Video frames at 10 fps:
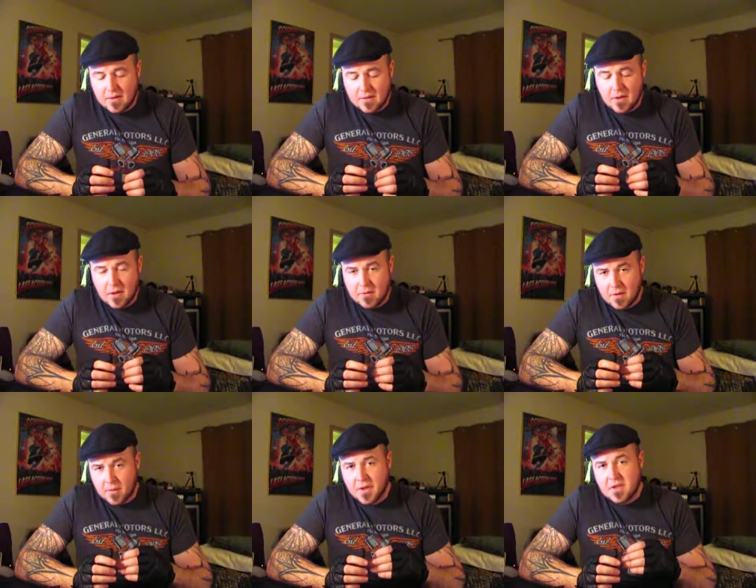you know, for
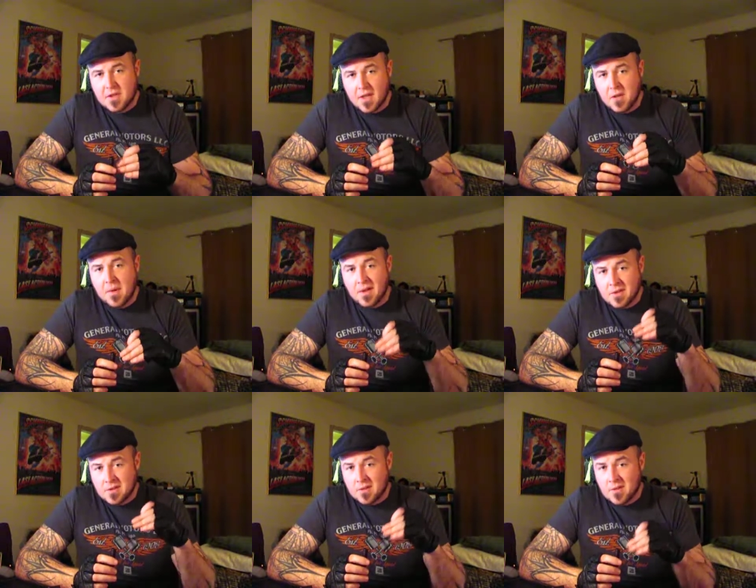the reason that you might
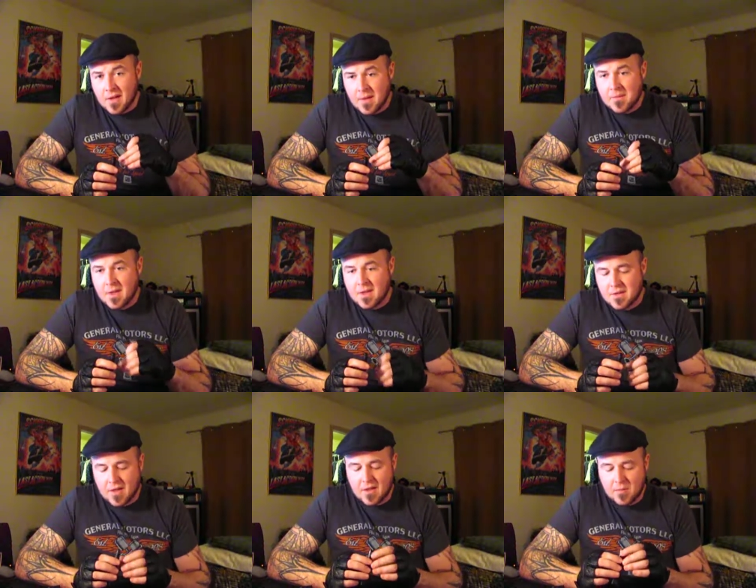scrape the
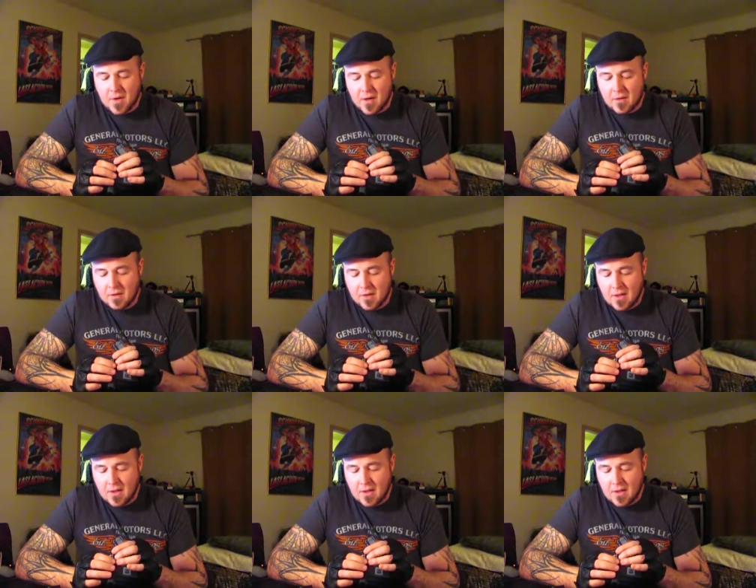inside of the barrel.